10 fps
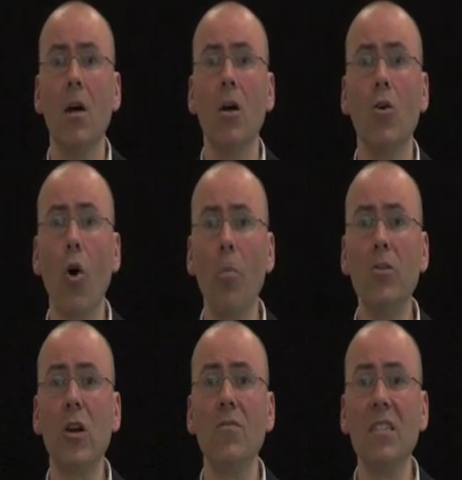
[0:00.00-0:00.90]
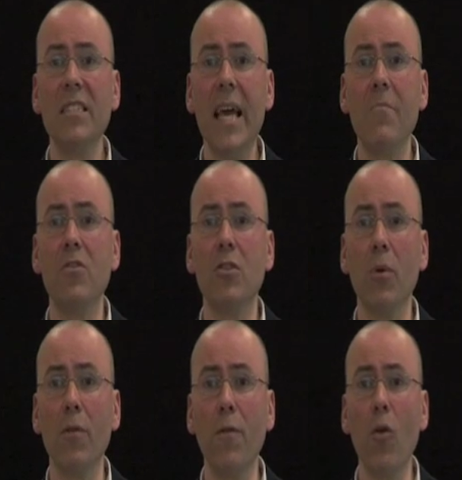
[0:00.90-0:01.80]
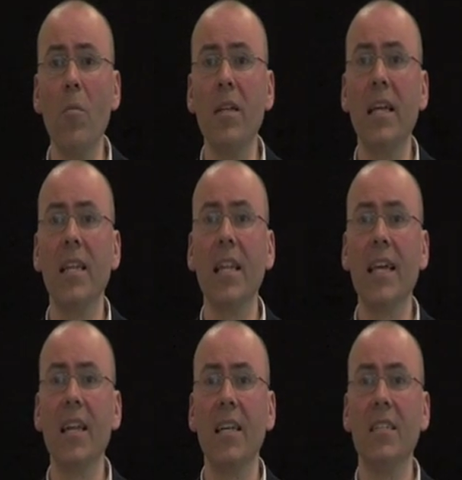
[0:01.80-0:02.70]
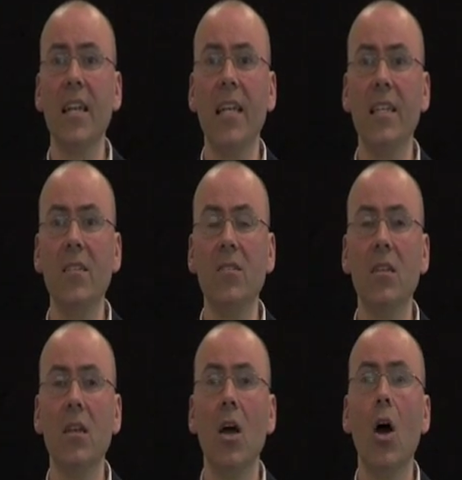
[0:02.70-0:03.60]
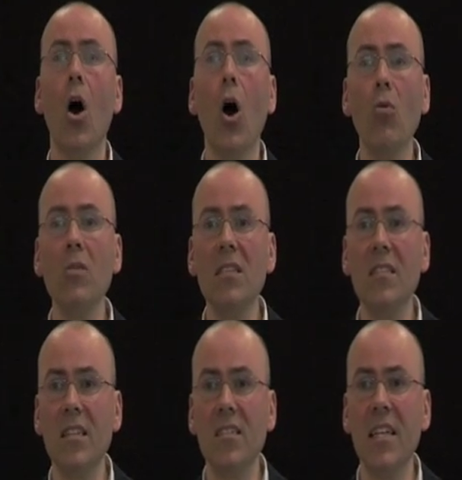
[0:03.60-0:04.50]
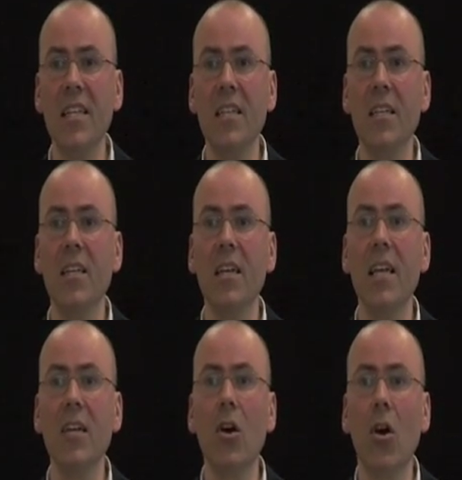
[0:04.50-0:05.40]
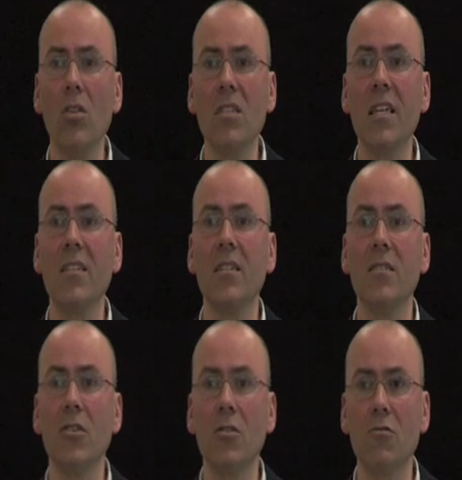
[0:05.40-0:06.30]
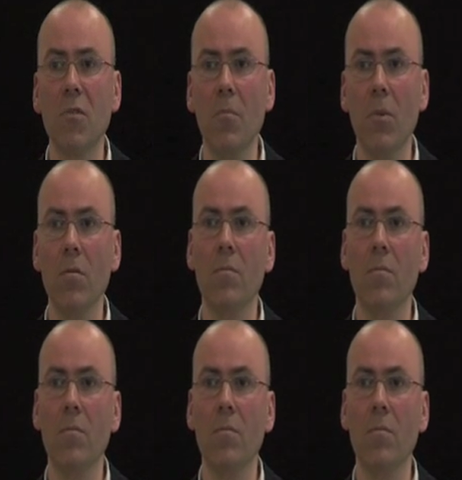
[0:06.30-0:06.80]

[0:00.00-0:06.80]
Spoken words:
Gorbachev's attempts to reform it in the late 1980s only succeeded in causing it to crumble.